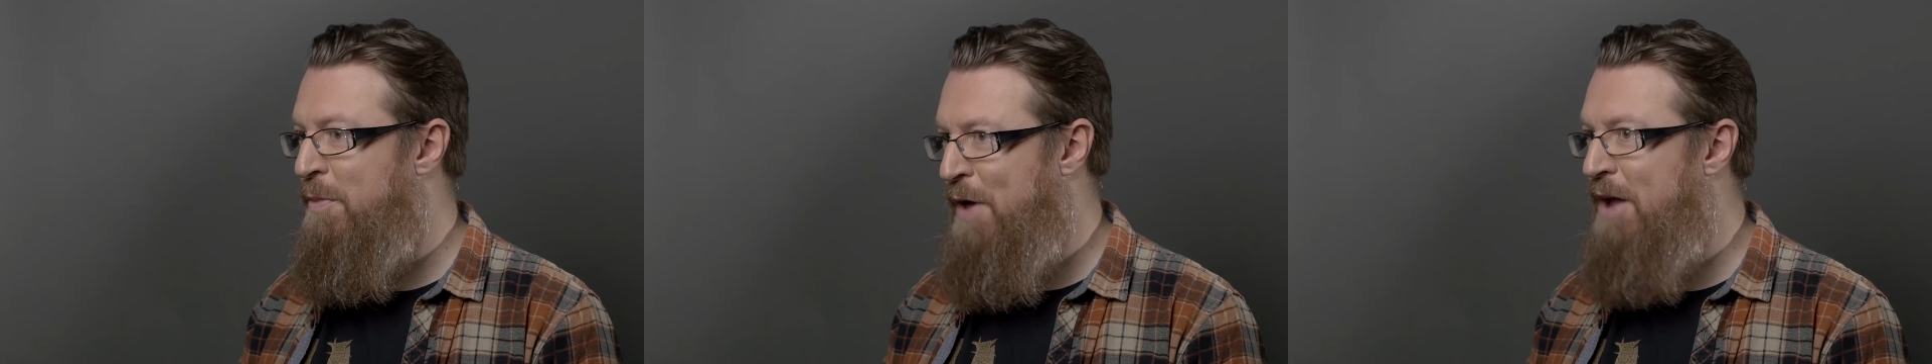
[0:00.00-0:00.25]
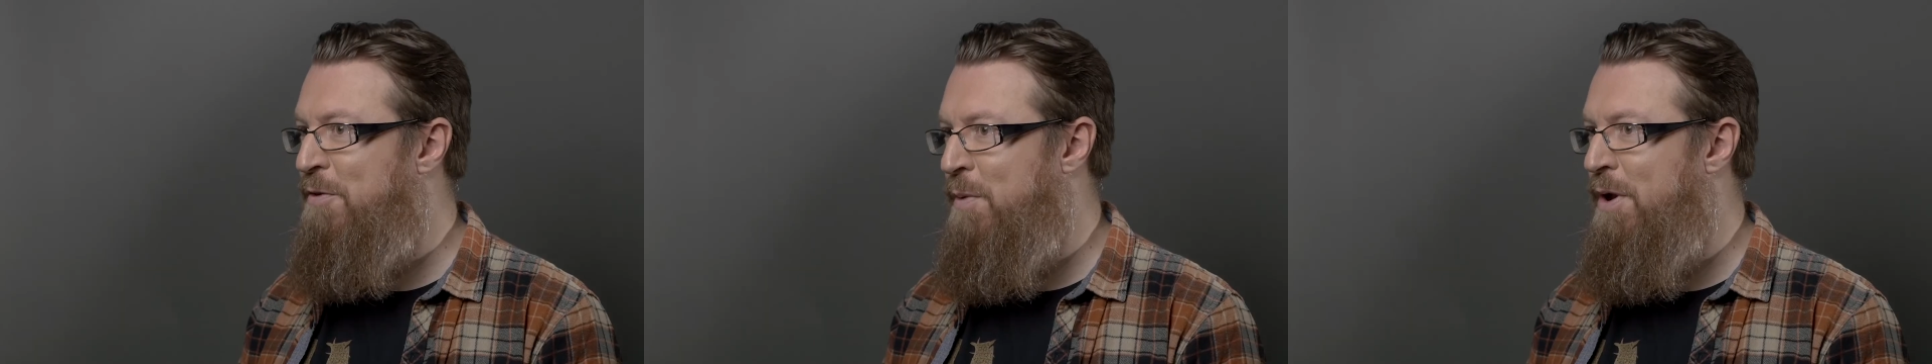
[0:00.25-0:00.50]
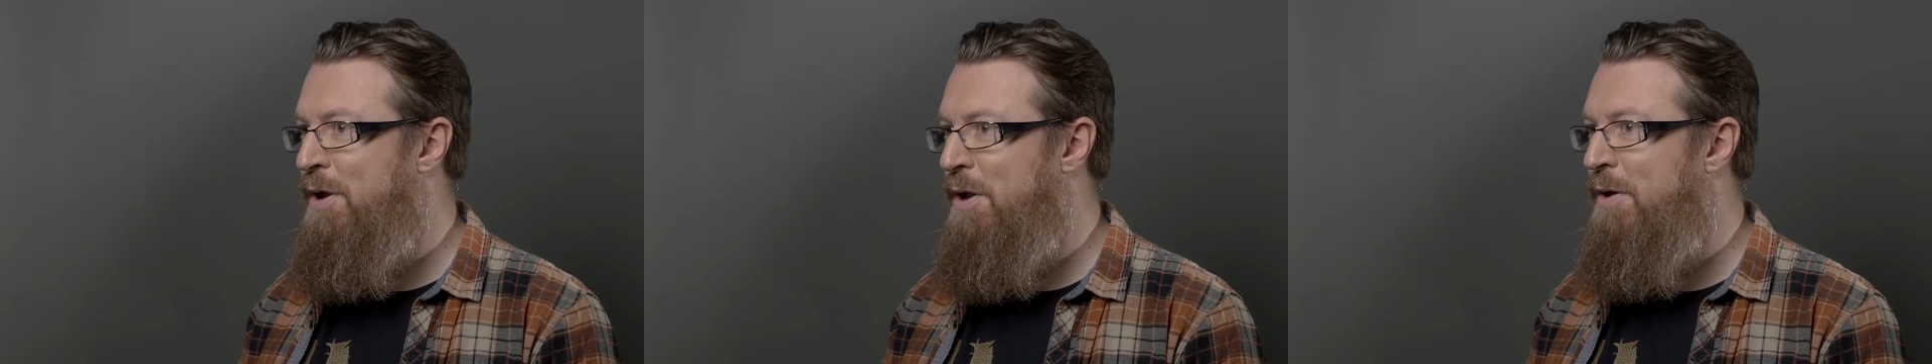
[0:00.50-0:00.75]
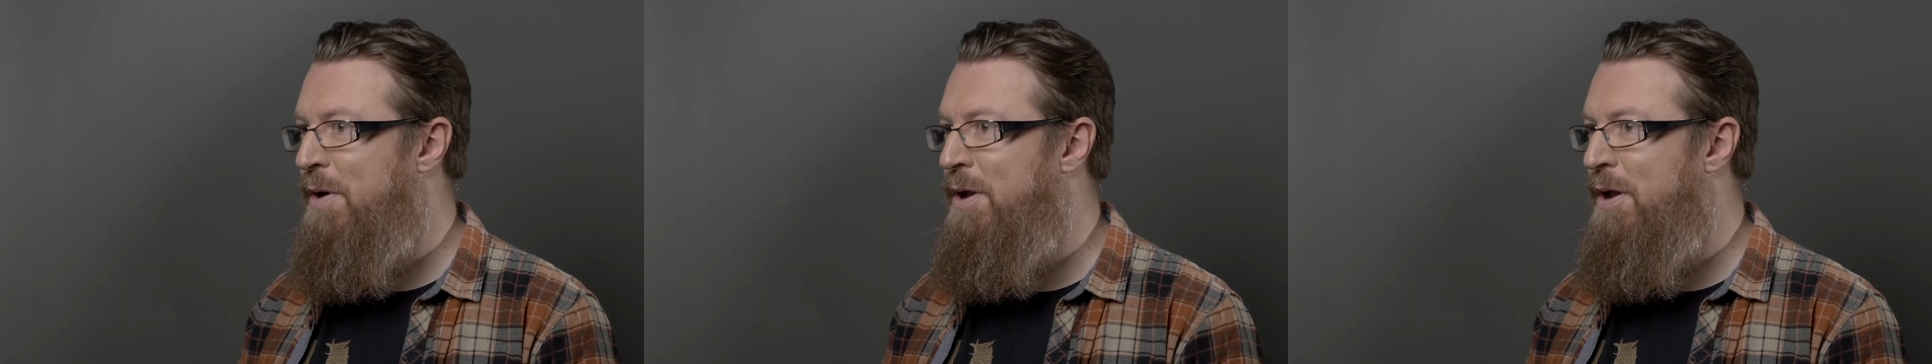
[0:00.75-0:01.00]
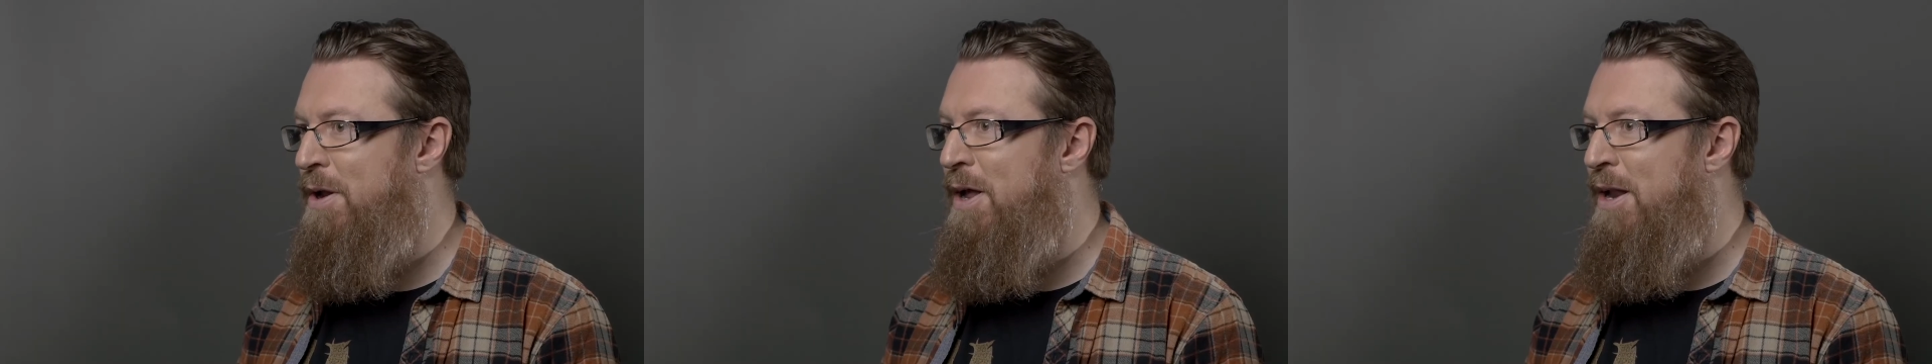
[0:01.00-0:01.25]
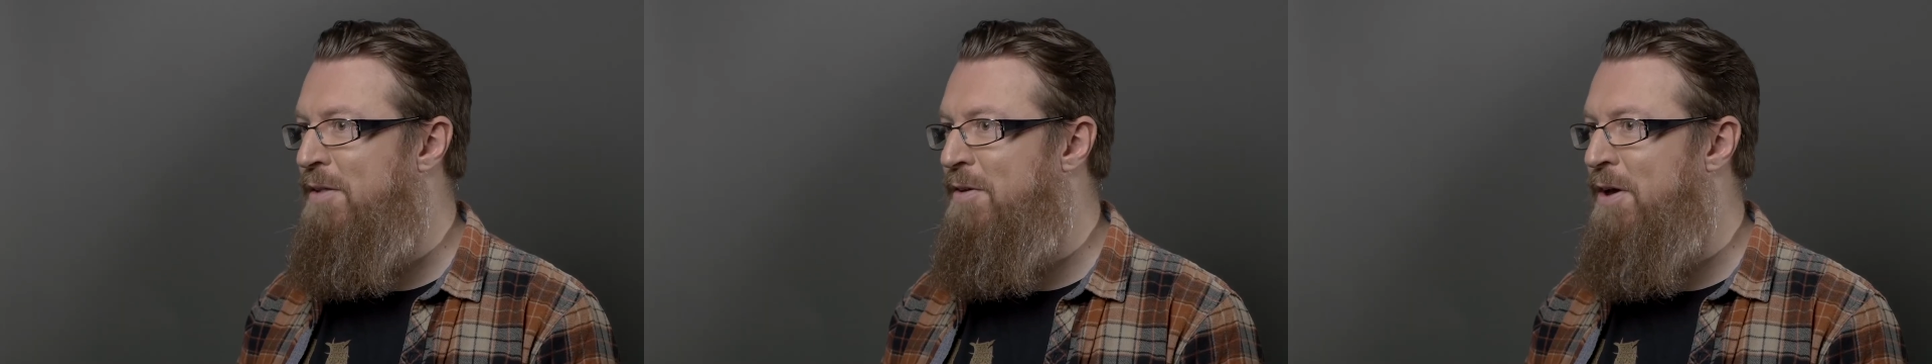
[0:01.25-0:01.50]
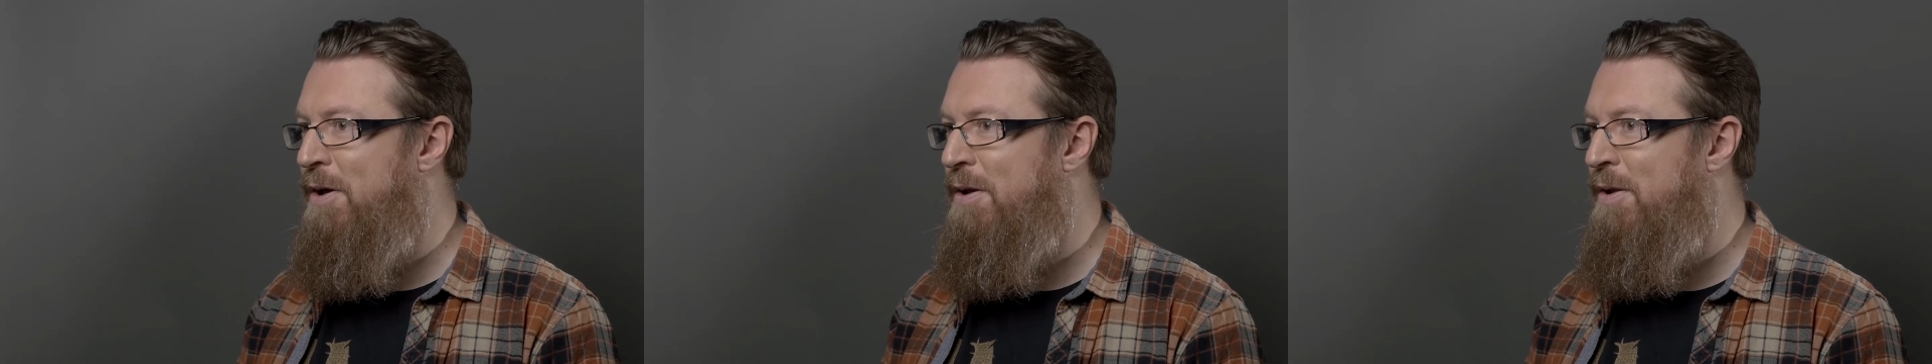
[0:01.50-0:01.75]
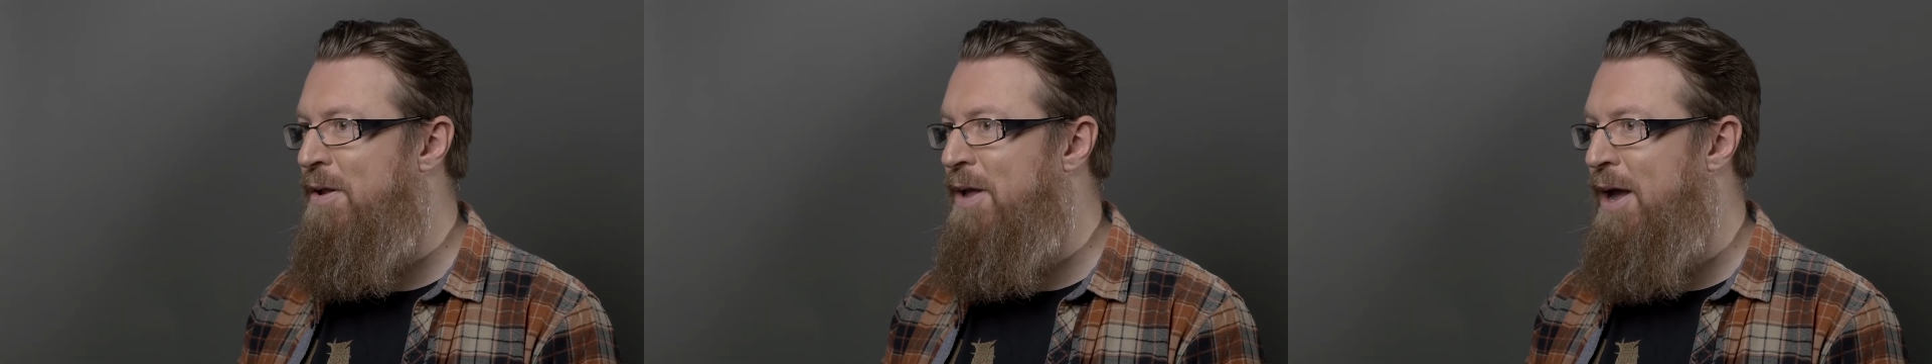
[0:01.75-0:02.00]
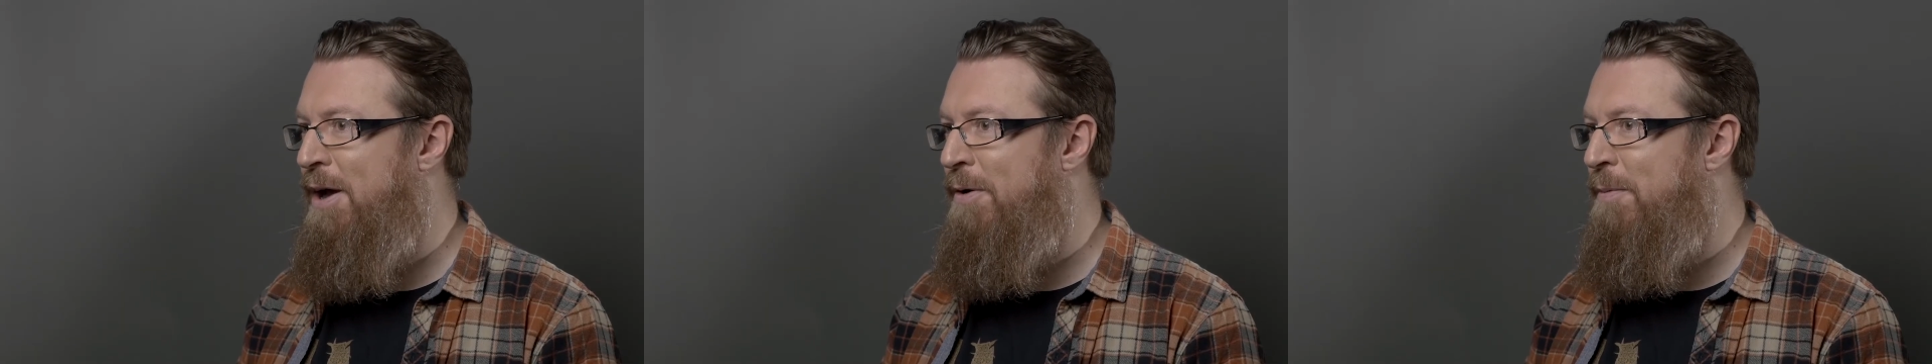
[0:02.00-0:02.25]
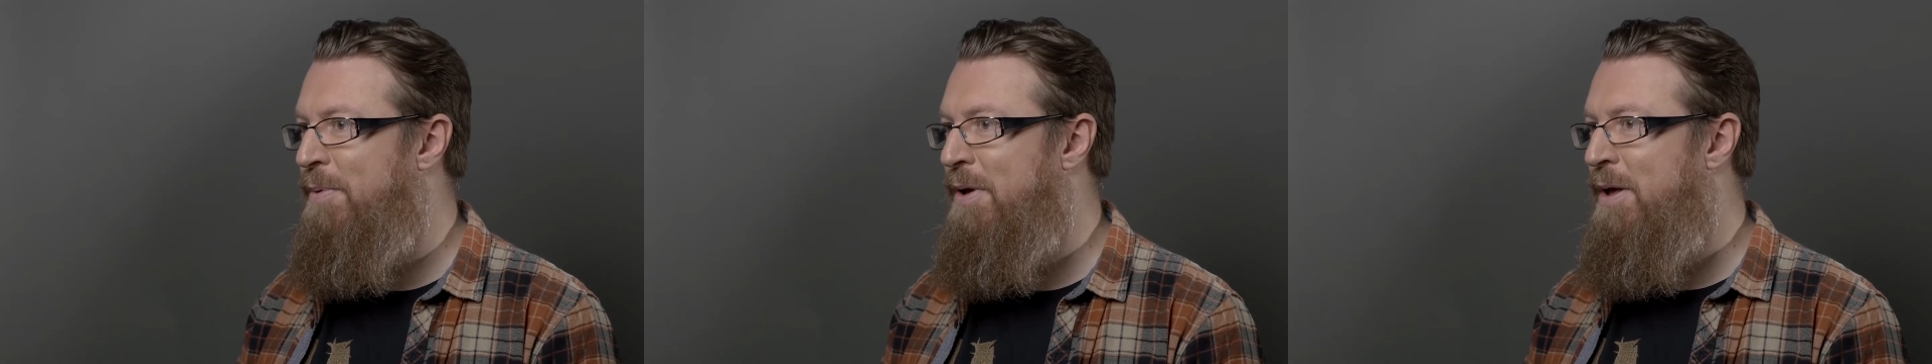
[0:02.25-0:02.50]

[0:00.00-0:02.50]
that's when I knew I needed to go and get help.